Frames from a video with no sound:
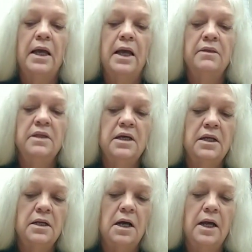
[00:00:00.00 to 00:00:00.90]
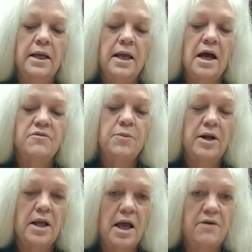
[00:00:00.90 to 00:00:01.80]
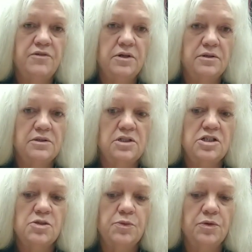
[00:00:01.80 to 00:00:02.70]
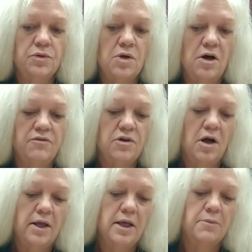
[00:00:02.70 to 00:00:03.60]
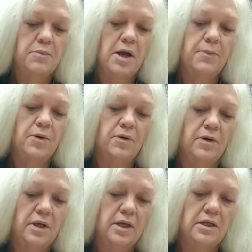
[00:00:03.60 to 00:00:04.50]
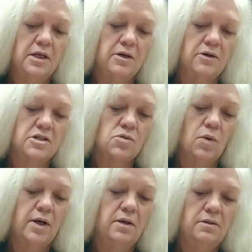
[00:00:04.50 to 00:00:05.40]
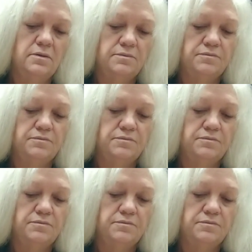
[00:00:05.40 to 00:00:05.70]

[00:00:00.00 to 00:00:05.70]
And then I have about 1/2 a teaspoon of cayenne pepper in here as well.